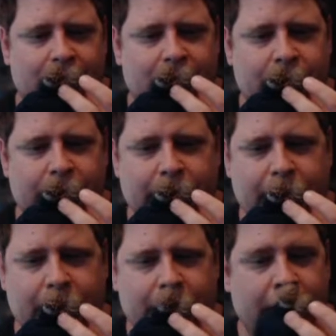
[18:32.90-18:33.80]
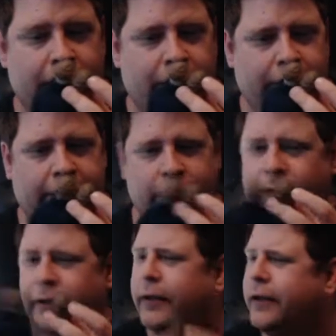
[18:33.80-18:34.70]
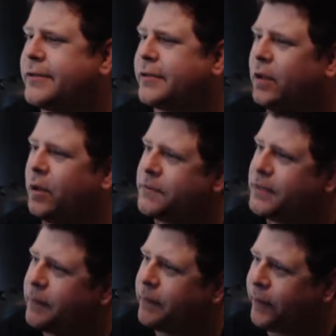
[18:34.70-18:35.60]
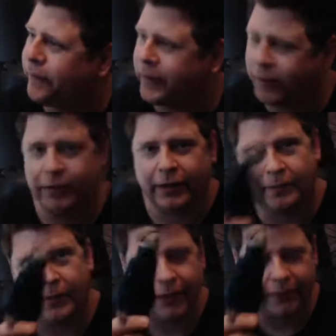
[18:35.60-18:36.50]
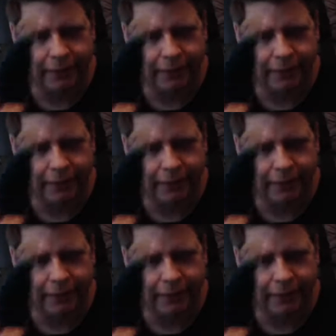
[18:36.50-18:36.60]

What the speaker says: And they're both really good sculpts, and they both look like Michael.